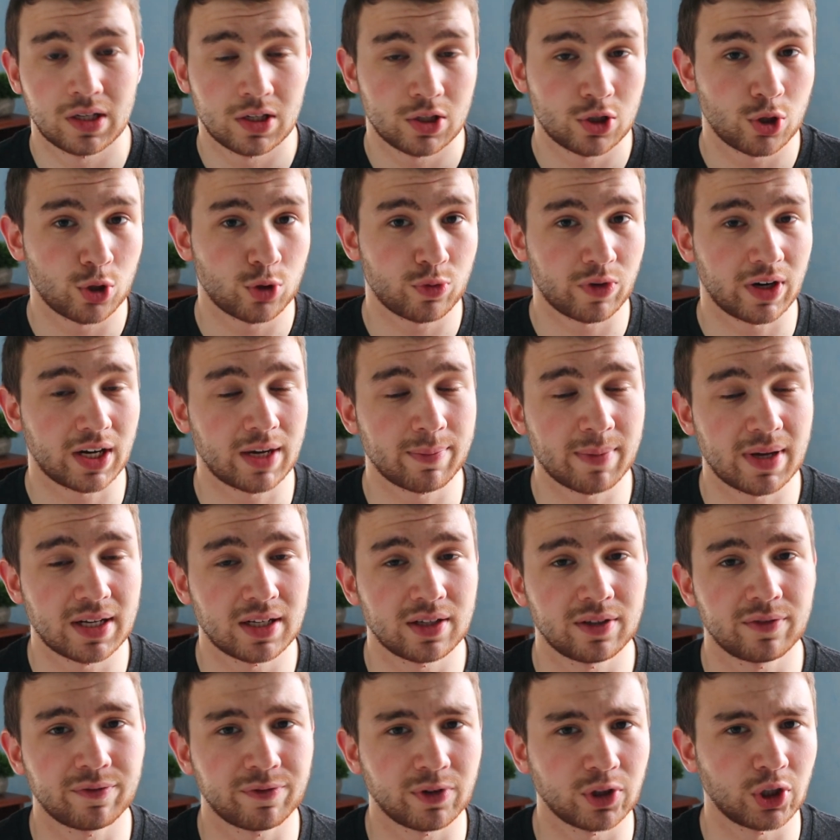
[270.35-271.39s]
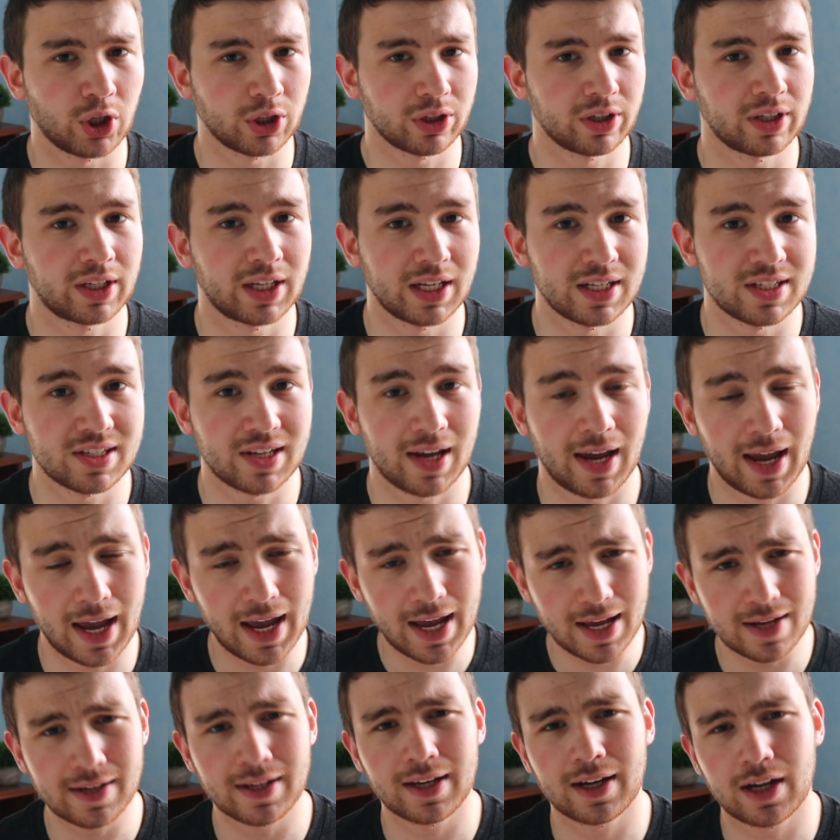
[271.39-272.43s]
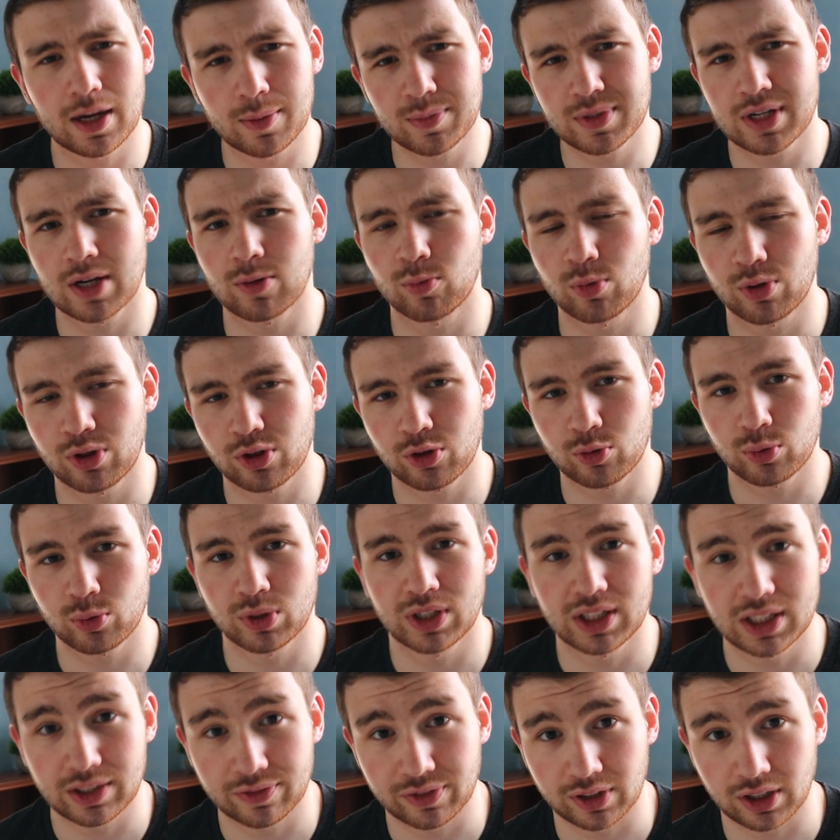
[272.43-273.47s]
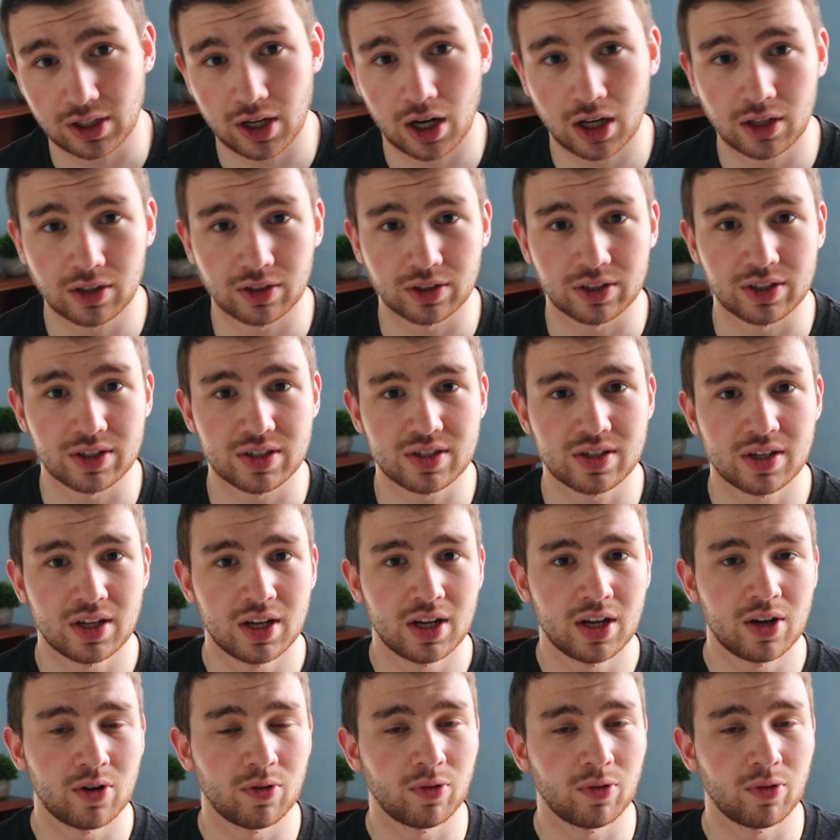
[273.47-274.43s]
So it's recommended for younger kids, and it comes out with 3 different colors